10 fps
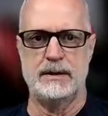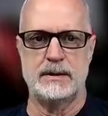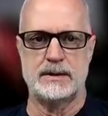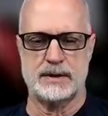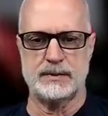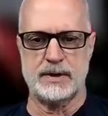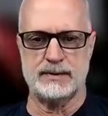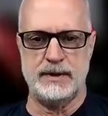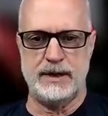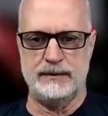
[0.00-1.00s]
Sometimes
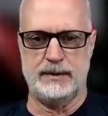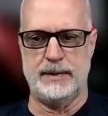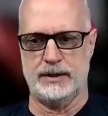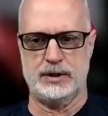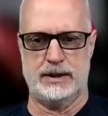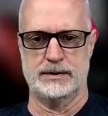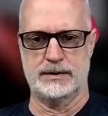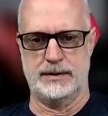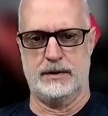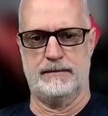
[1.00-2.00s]
we have to make changes
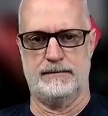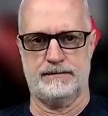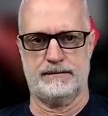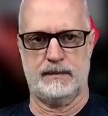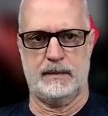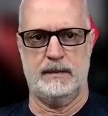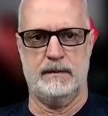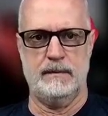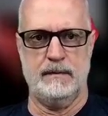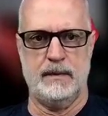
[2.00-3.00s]
there.
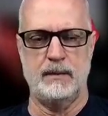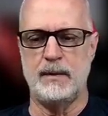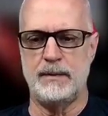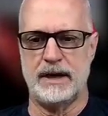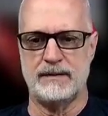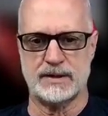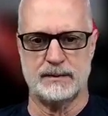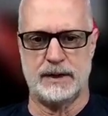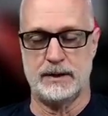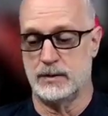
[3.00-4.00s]
And we may have
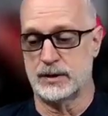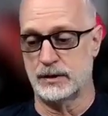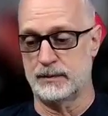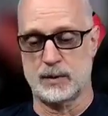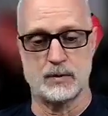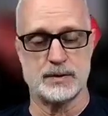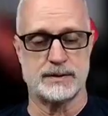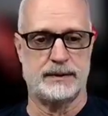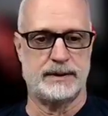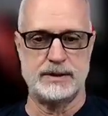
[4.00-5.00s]
somebody who's a good person,
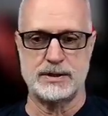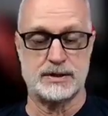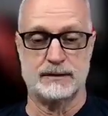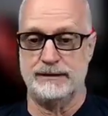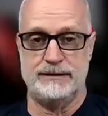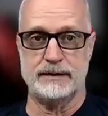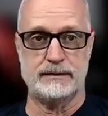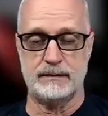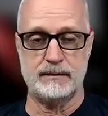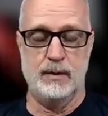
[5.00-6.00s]
but they just don't fit
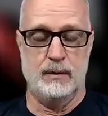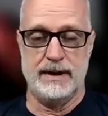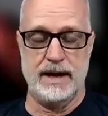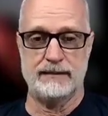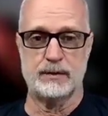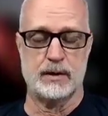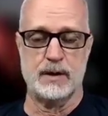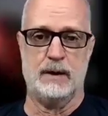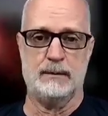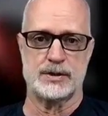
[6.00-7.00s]
what we have to
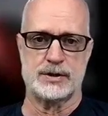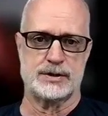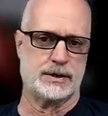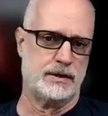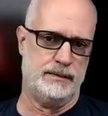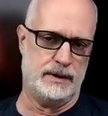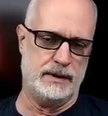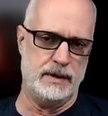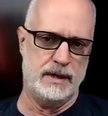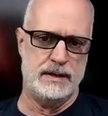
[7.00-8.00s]
accomplish as a company.
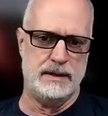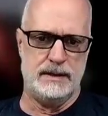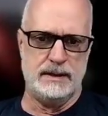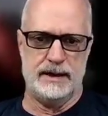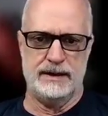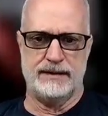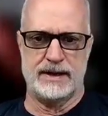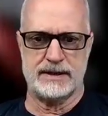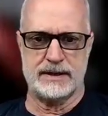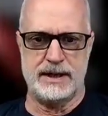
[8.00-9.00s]
And if
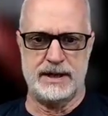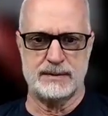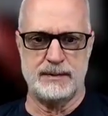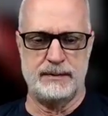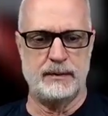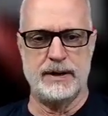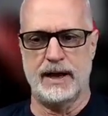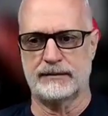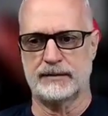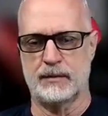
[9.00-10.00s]
that's the case, maybe we
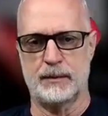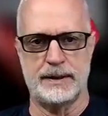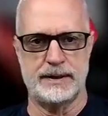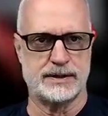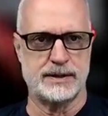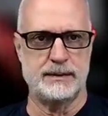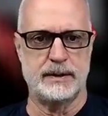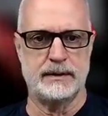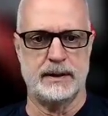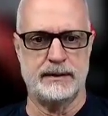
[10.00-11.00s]
have to replace them.
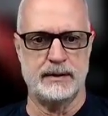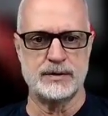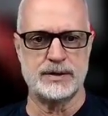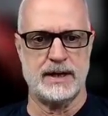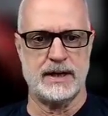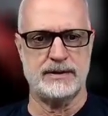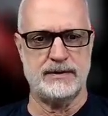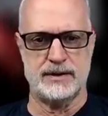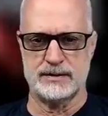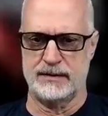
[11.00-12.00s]
And those kinds of
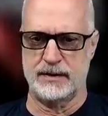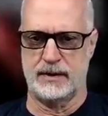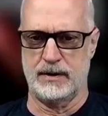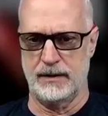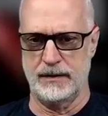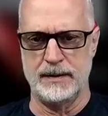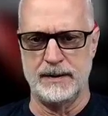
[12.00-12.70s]
things are very hard.